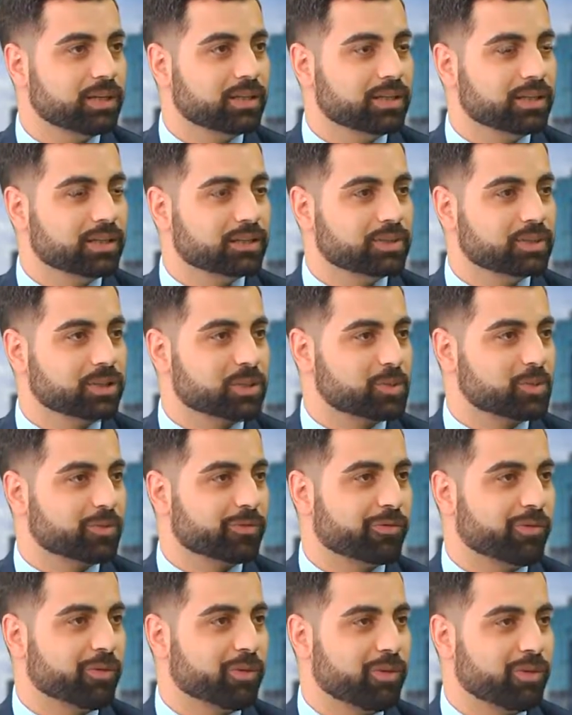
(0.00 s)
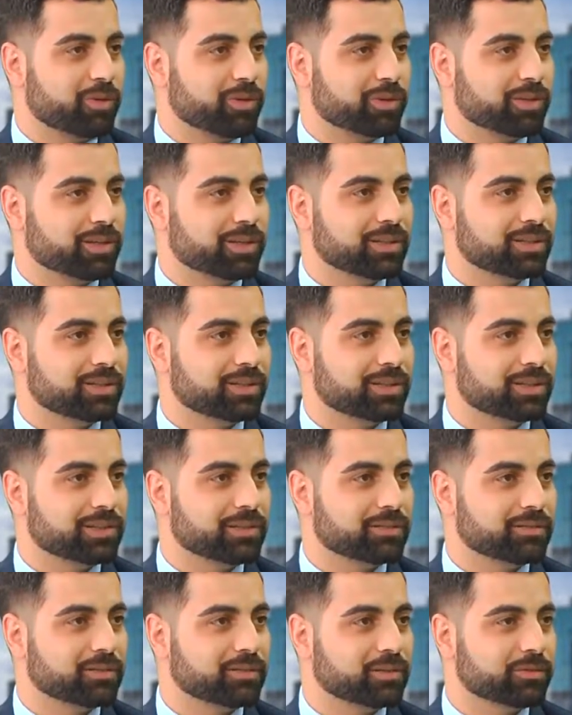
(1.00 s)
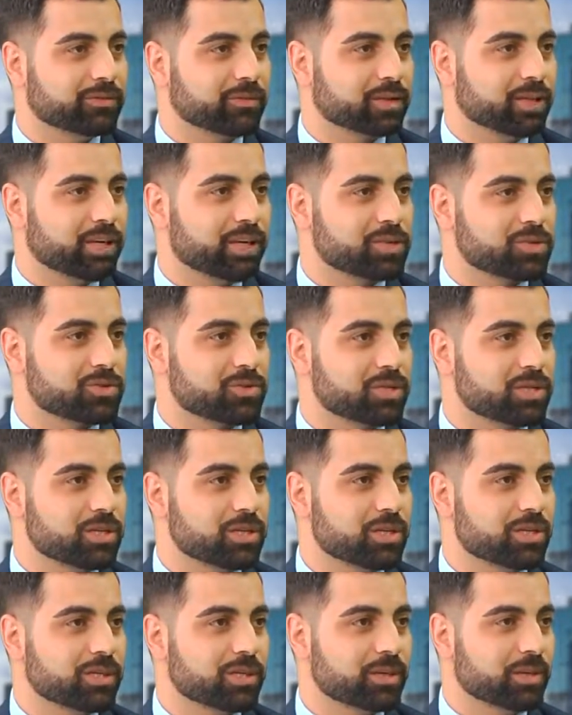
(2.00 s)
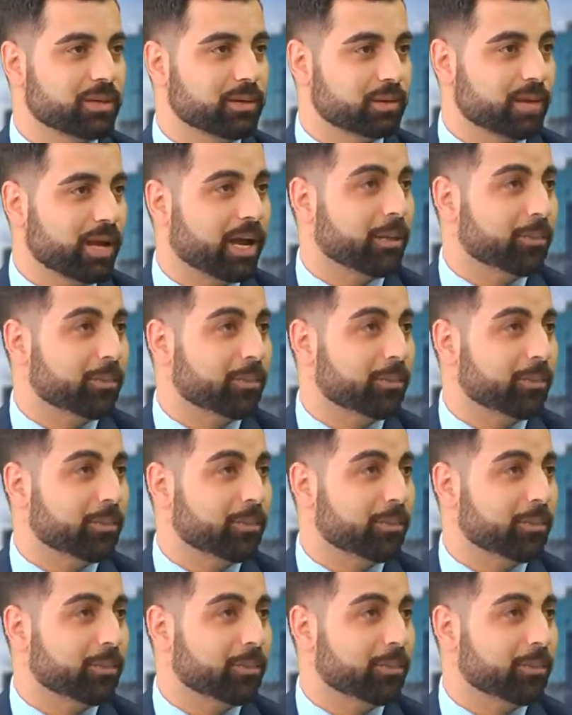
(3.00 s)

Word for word: Uh, just before uh, the end of the financial year, uh,